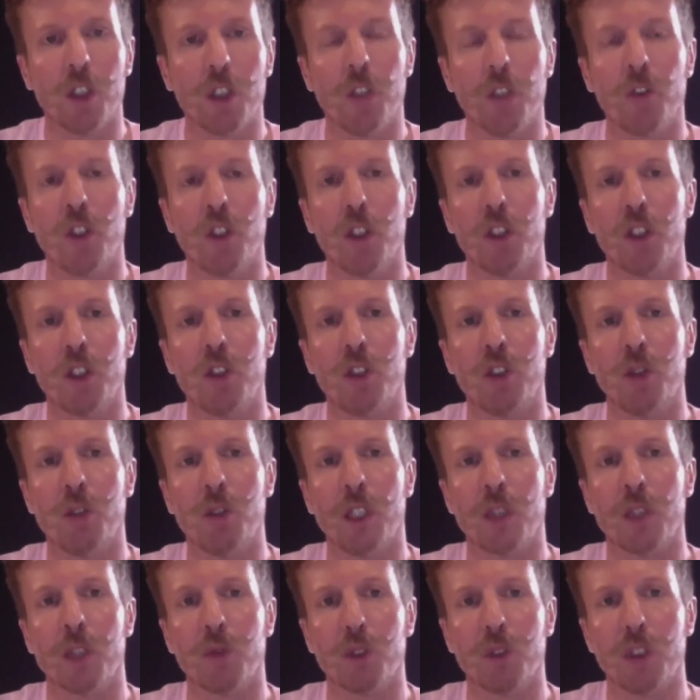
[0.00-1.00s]
You've got to do
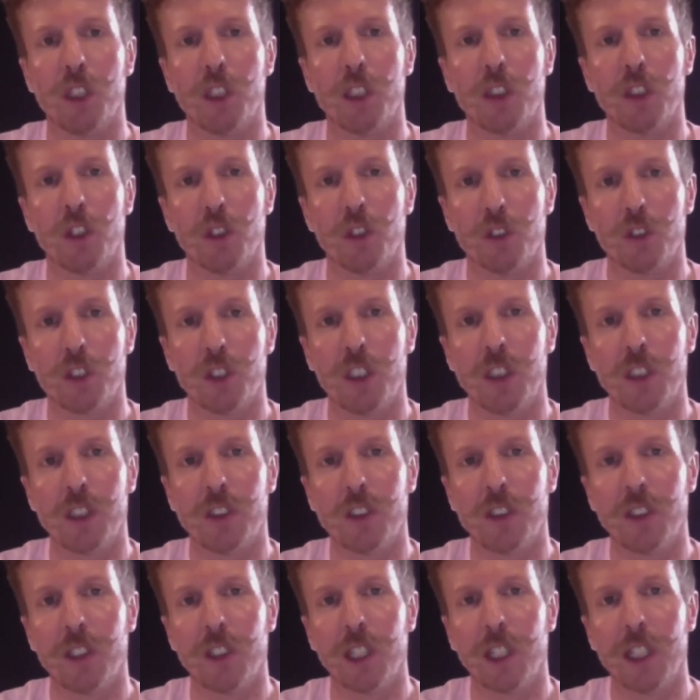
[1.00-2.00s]
that routine
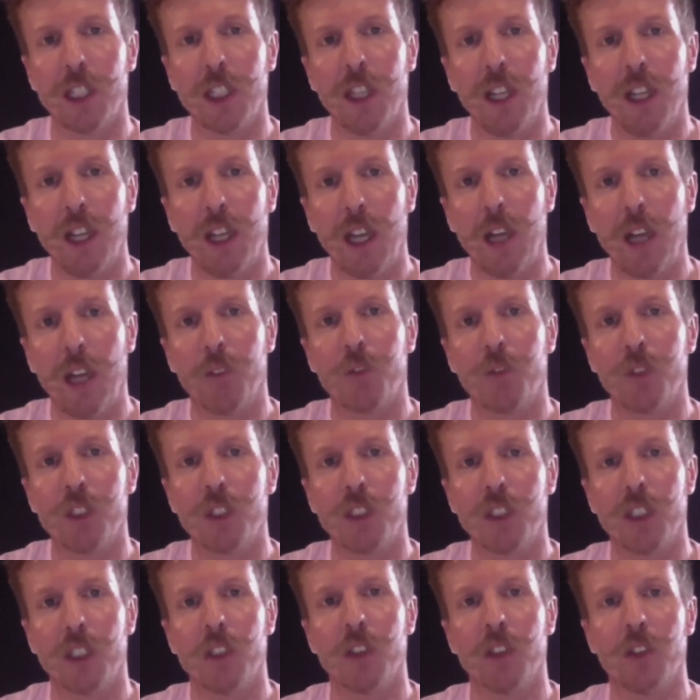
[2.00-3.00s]
consistently, every
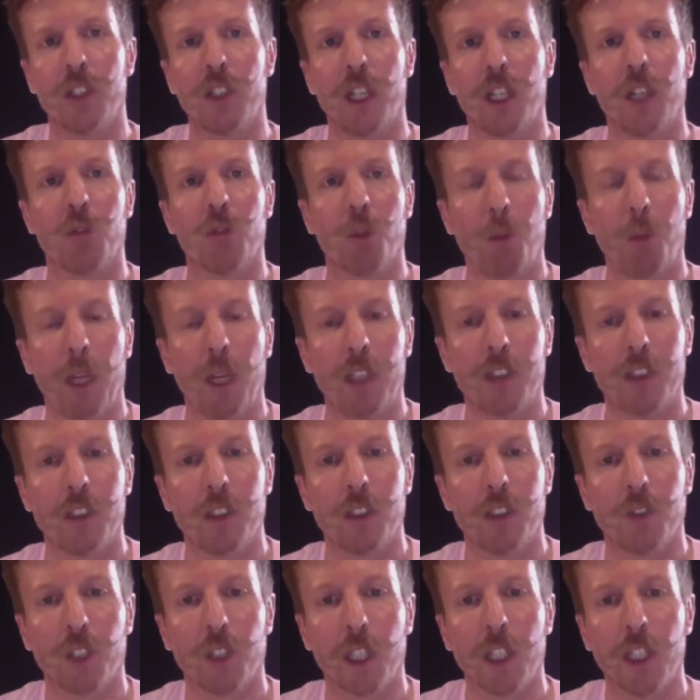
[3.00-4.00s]
single day,
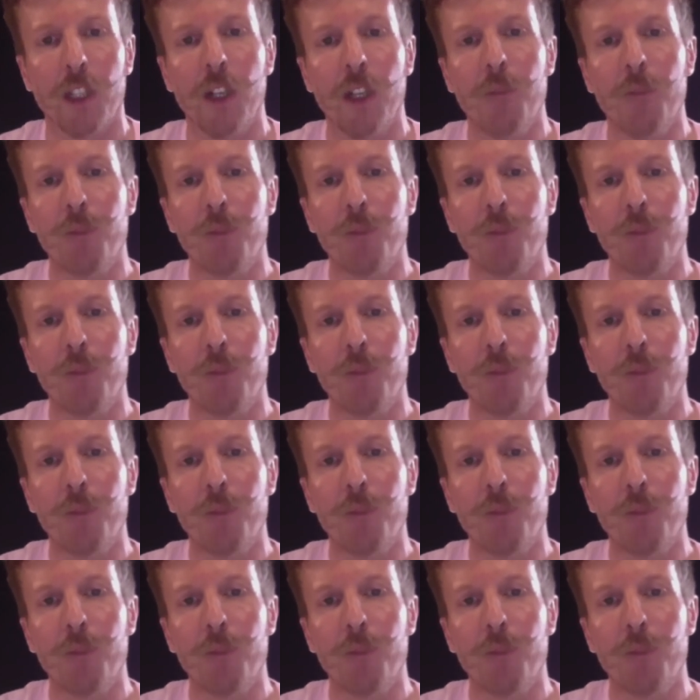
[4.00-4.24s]
repetitively,